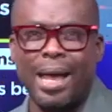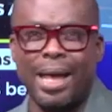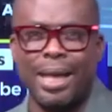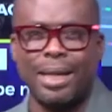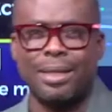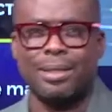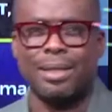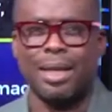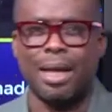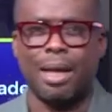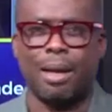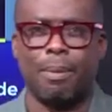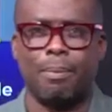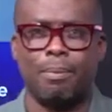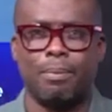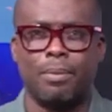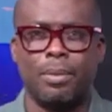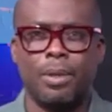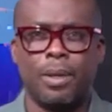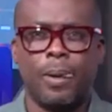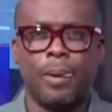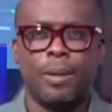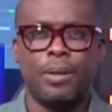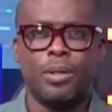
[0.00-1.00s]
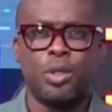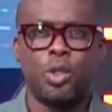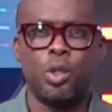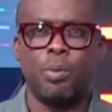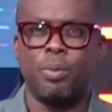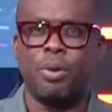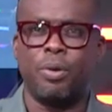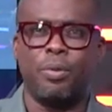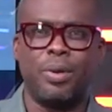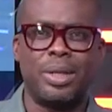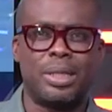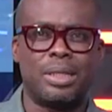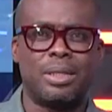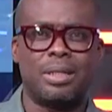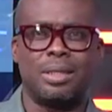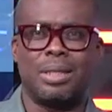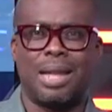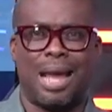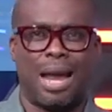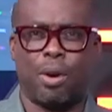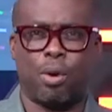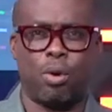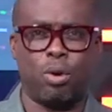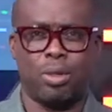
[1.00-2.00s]
exam should be written
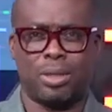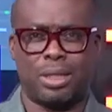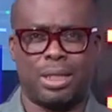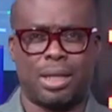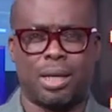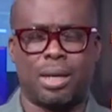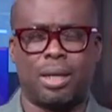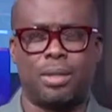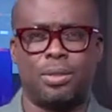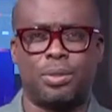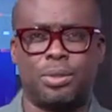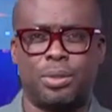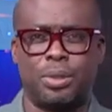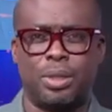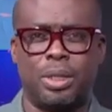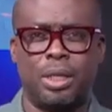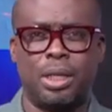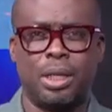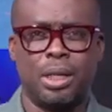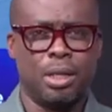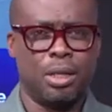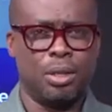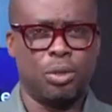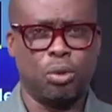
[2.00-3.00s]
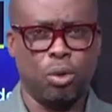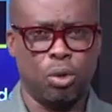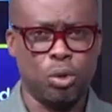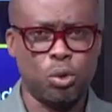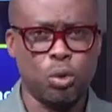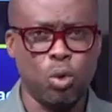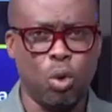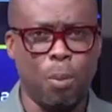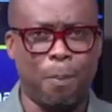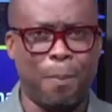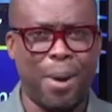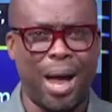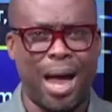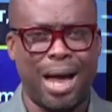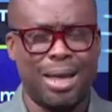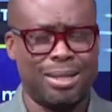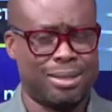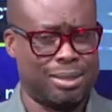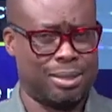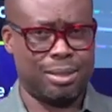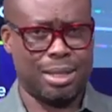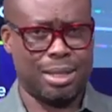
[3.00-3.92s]
across the country. Those who pass